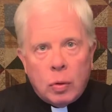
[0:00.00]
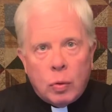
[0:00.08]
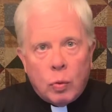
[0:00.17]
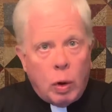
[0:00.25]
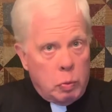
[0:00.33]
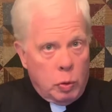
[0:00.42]

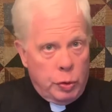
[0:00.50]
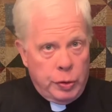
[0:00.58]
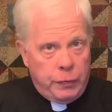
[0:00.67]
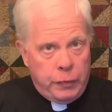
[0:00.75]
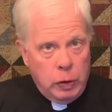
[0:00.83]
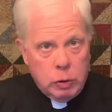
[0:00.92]
What will the
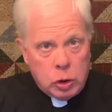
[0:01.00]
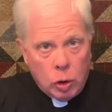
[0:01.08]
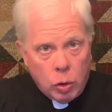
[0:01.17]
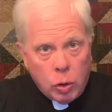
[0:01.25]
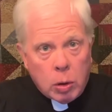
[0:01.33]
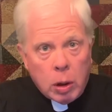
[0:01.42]
future
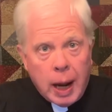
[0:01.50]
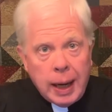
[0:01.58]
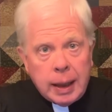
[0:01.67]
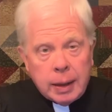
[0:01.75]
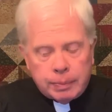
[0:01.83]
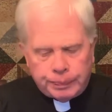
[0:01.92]
look like?